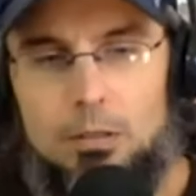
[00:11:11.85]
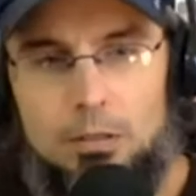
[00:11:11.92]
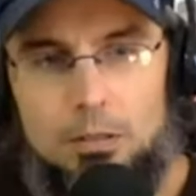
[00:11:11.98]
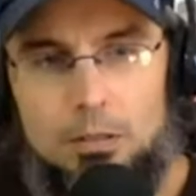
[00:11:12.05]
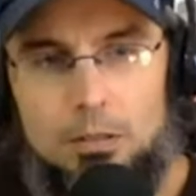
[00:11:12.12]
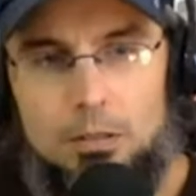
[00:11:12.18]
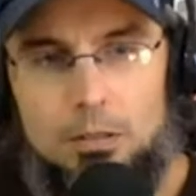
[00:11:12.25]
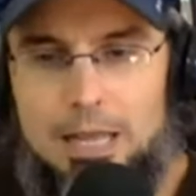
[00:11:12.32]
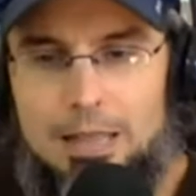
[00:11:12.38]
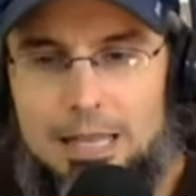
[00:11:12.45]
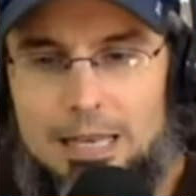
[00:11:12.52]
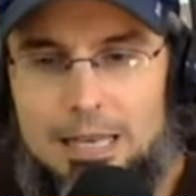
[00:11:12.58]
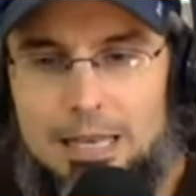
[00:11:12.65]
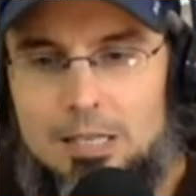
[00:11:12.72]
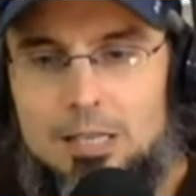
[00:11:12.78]
you know, and
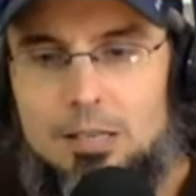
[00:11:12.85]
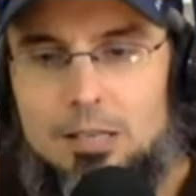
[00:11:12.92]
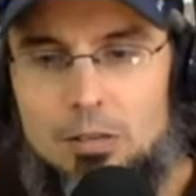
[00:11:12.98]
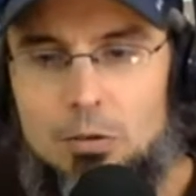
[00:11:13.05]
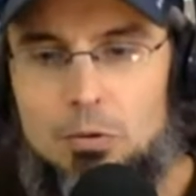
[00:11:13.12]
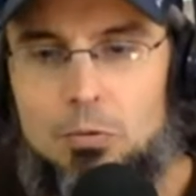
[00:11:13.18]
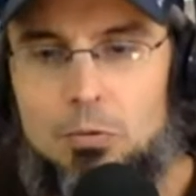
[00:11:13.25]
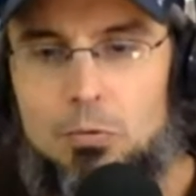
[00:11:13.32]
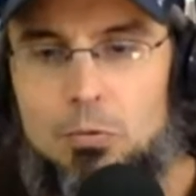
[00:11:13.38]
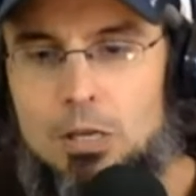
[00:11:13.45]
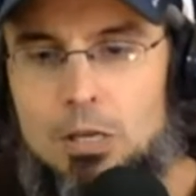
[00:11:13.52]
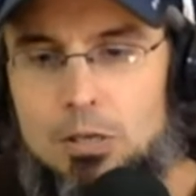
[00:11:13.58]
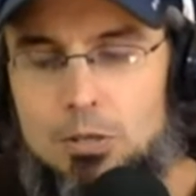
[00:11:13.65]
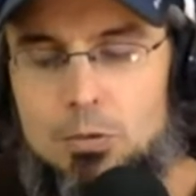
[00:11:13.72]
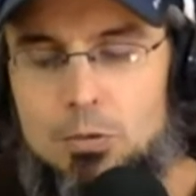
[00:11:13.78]
then until you
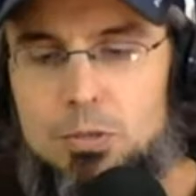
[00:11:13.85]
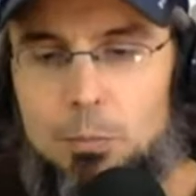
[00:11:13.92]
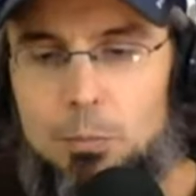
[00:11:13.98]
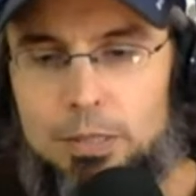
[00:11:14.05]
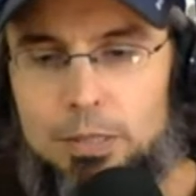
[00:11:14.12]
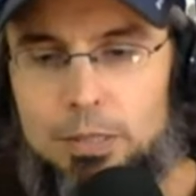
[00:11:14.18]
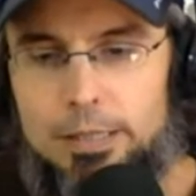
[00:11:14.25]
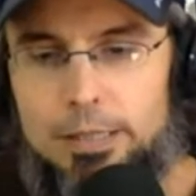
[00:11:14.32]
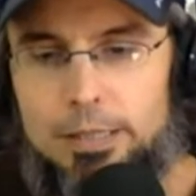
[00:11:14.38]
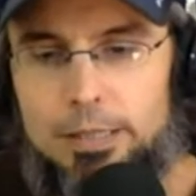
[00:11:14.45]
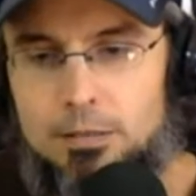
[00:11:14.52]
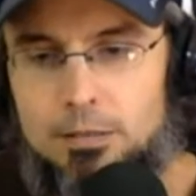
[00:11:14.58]
do something